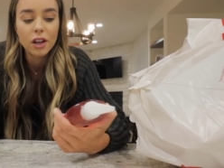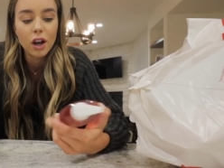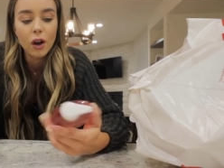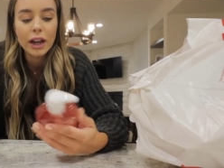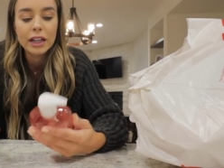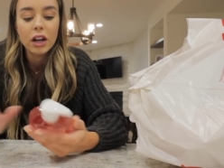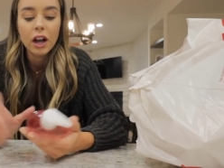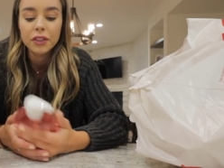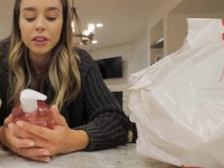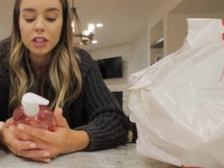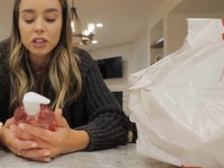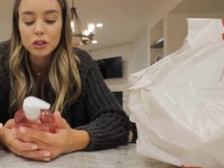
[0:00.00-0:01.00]
so I
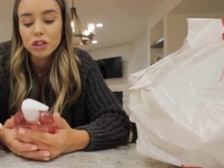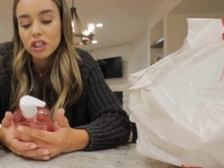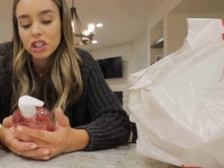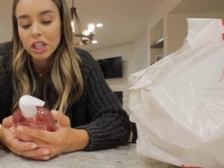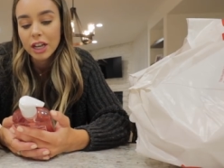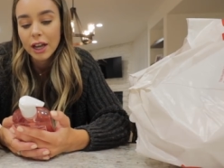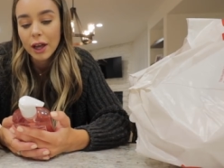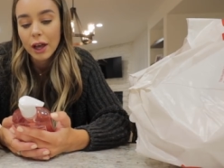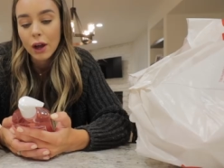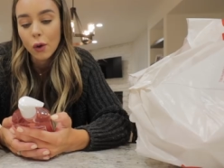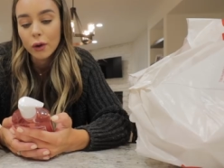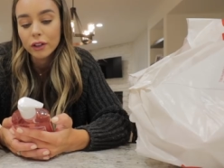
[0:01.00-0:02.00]
got the
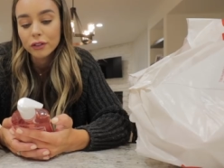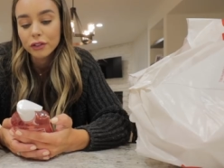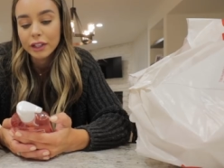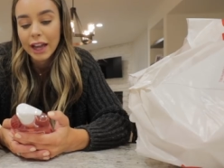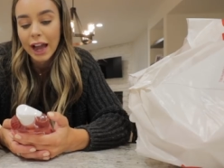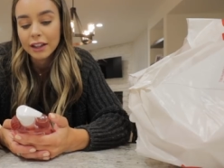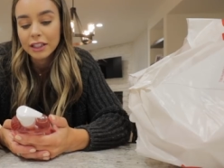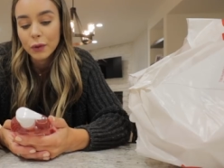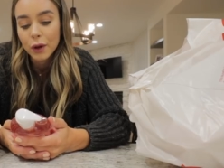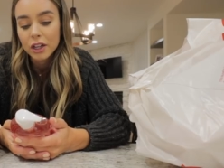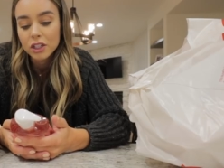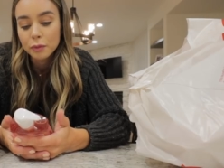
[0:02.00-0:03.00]
Neutrogena Oil-Free Acne
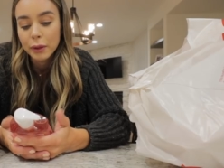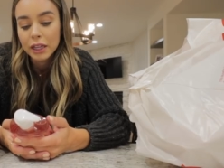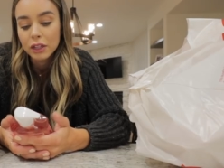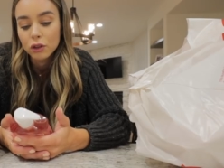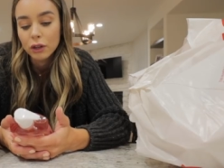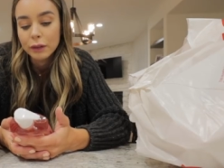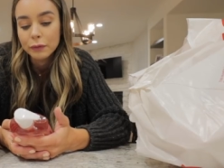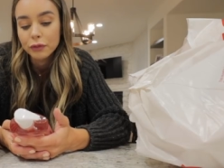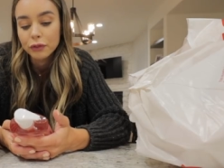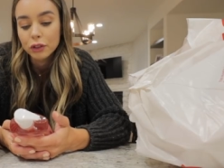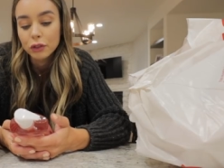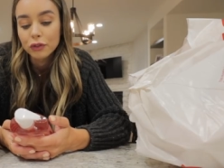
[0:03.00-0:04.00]
Wash Pink
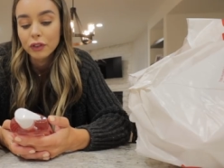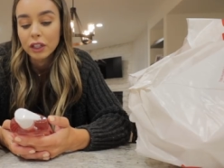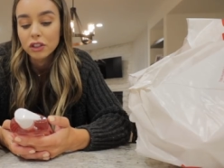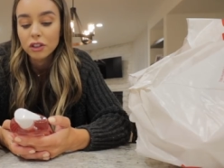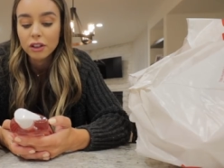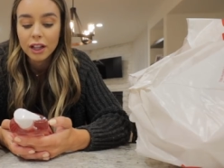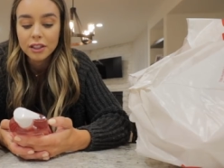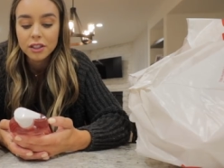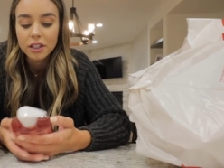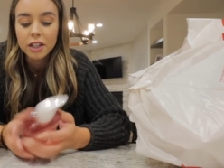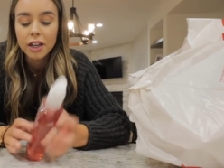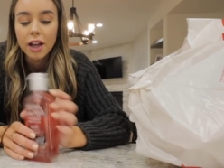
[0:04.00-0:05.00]
Grapefruit Facial
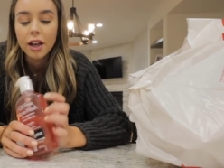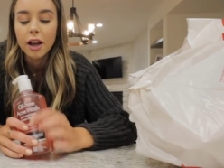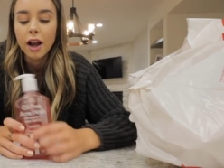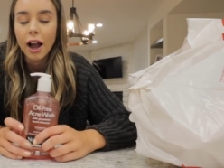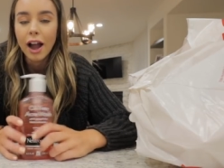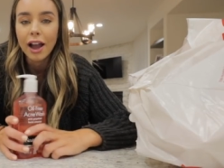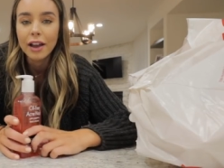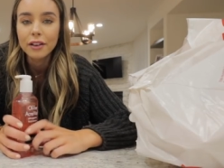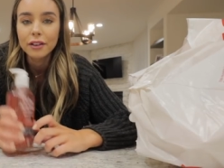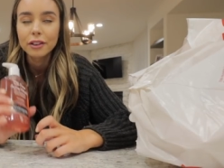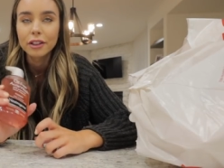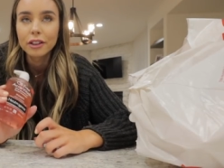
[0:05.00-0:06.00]
Cleanser.
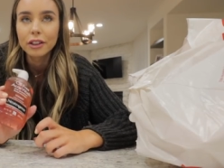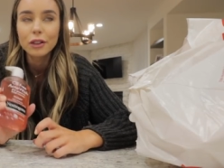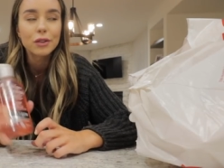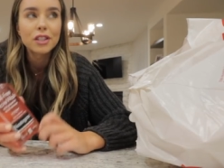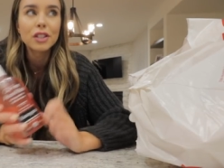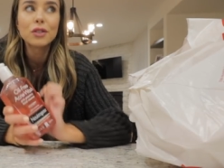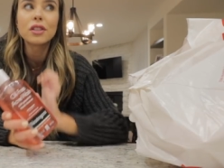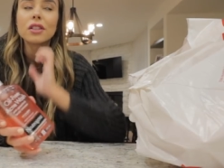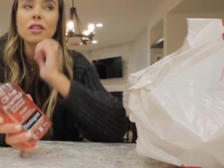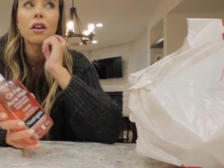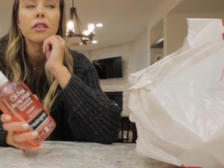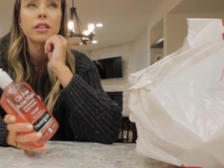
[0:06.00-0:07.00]
I used to use this
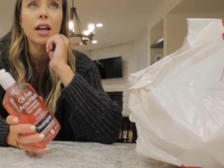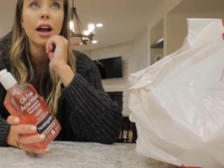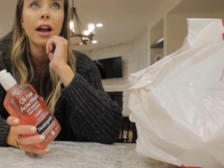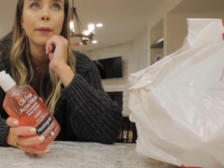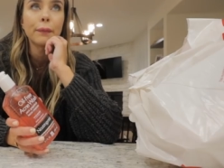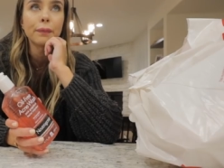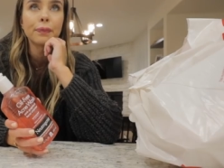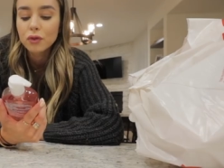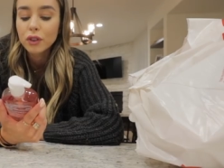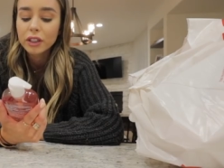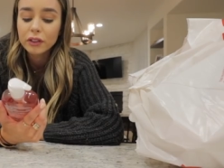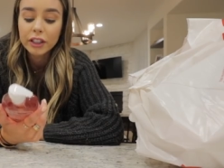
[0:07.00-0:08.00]
all the time. It's
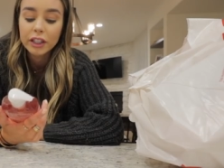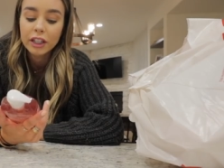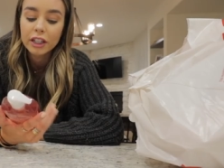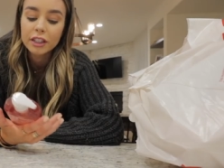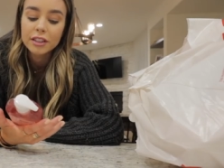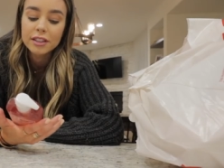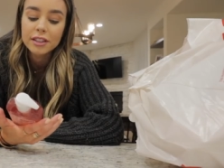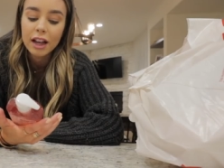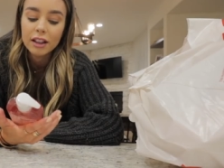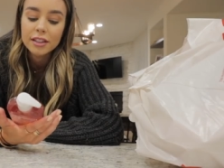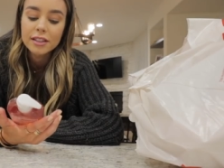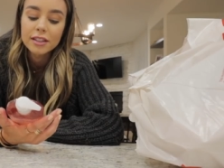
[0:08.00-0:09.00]
really, really good
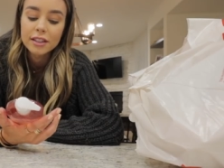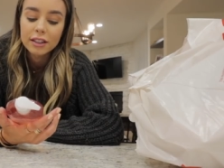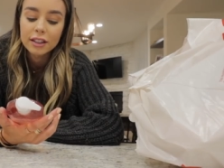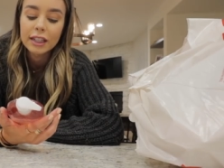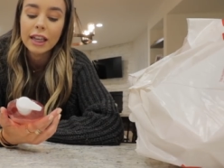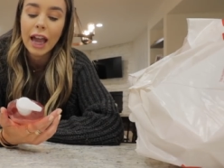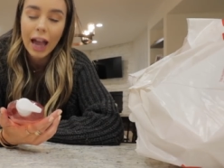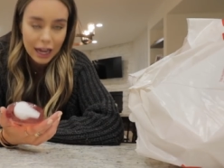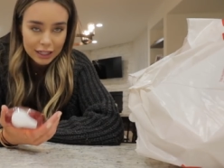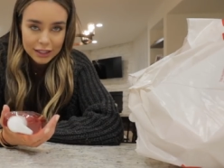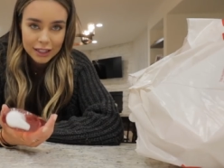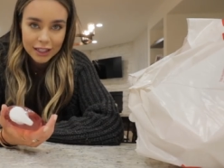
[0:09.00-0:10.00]
salicylic
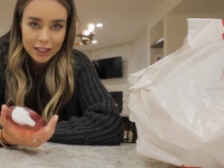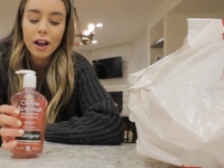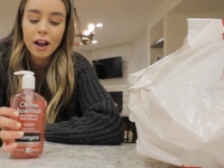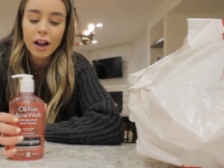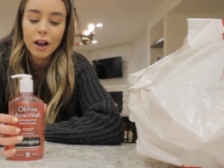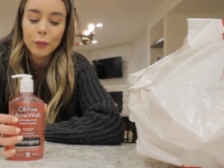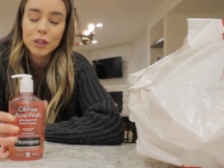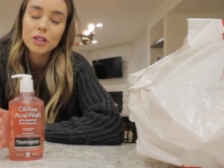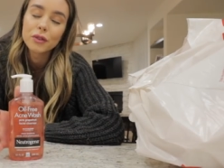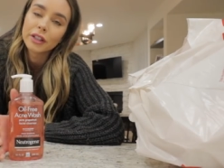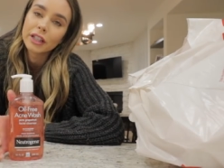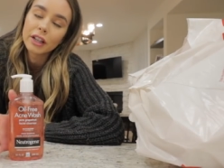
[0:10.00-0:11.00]
acid, um, which
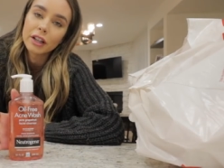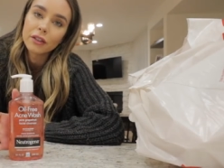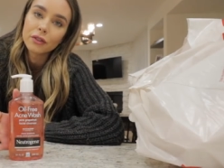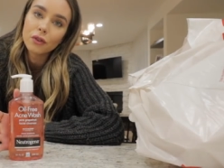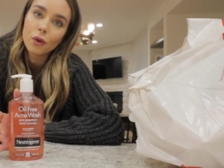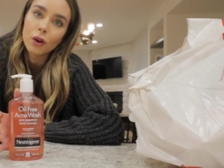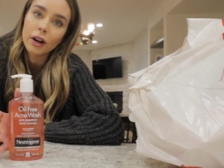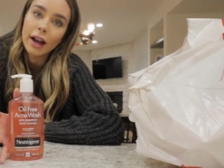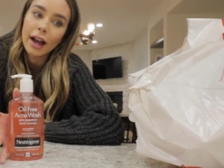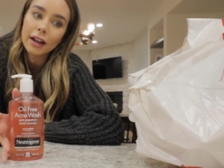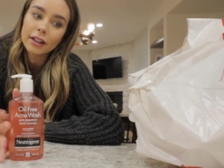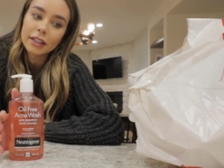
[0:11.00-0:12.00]
is really good for
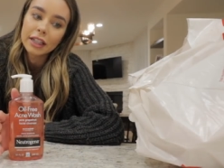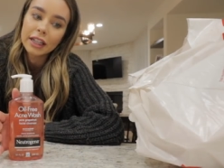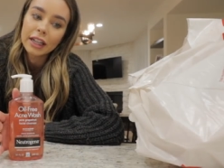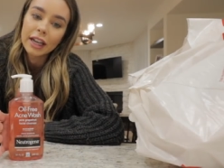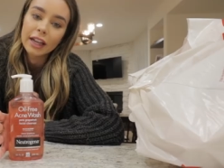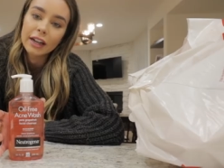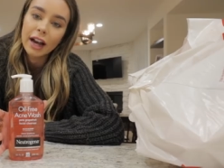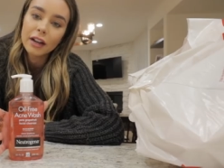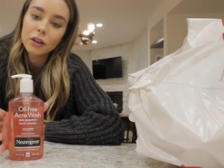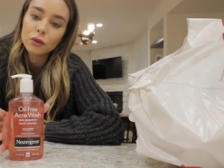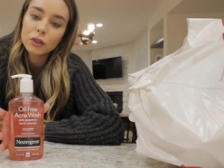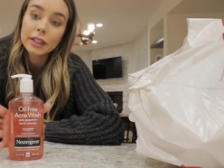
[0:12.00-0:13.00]
acne. And I
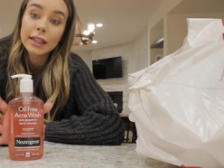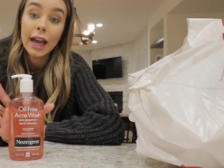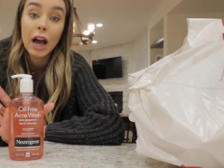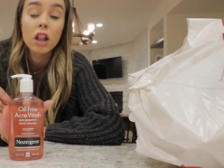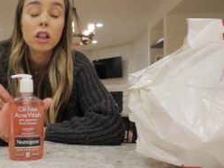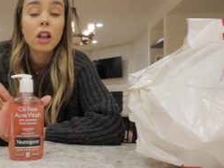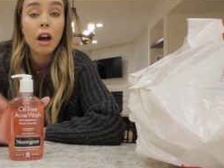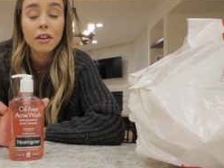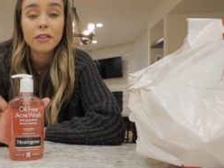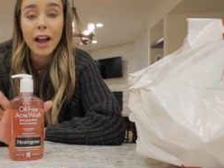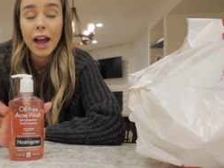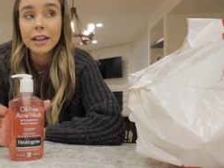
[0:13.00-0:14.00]
don't really get a lot
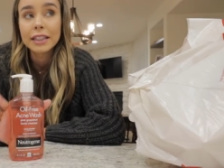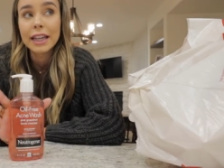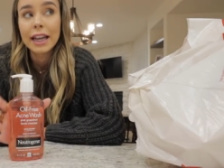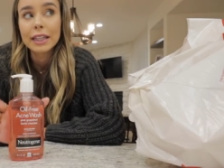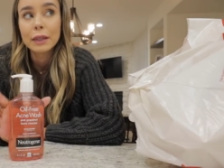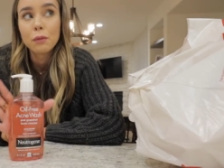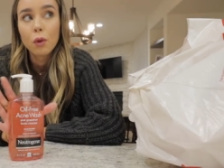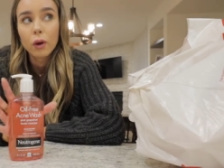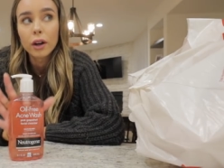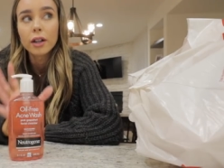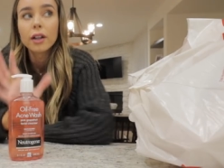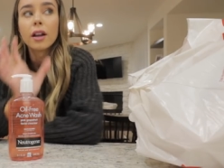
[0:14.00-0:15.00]
of acne
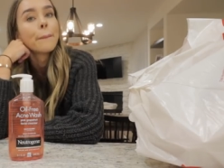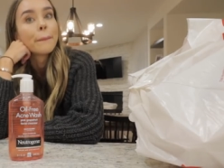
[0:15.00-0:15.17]
anymore,